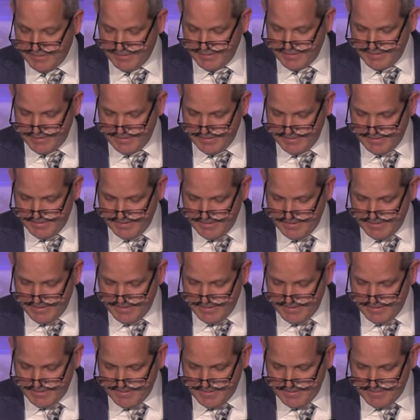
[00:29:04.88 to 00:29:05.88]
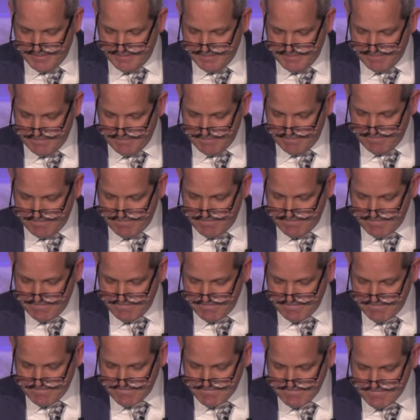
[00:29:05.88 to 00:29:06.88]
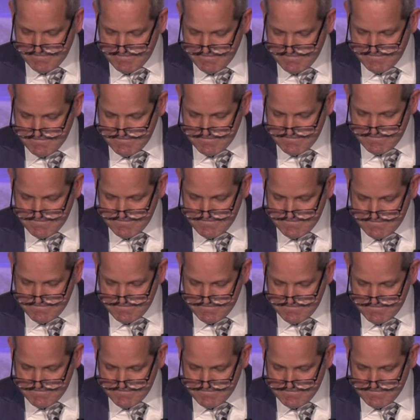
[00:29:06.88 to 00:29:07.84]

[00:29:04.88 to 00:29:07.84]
(silence)